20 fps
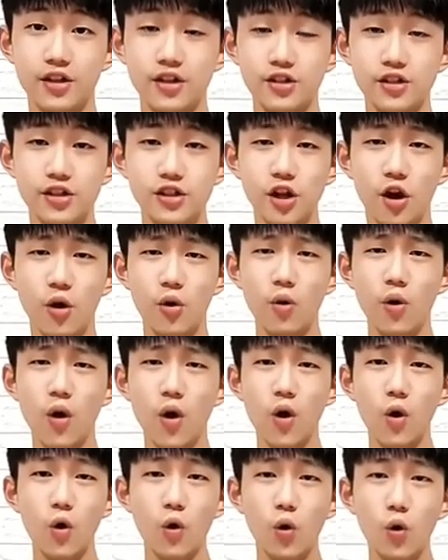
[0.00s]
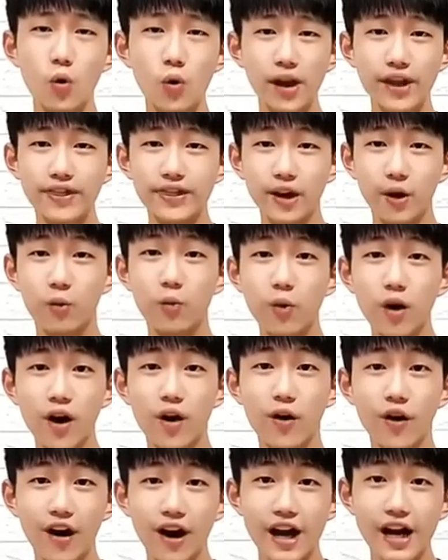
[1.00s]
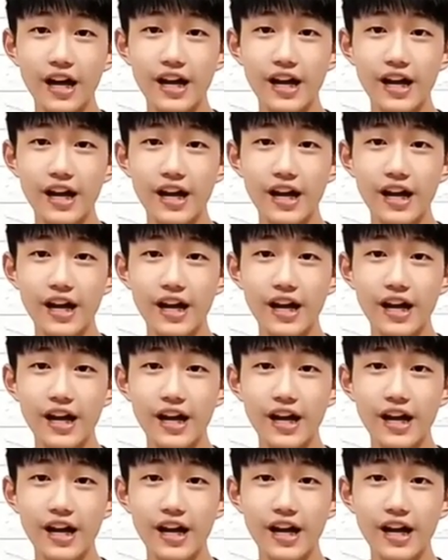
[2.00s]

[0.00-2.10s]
So, who in the world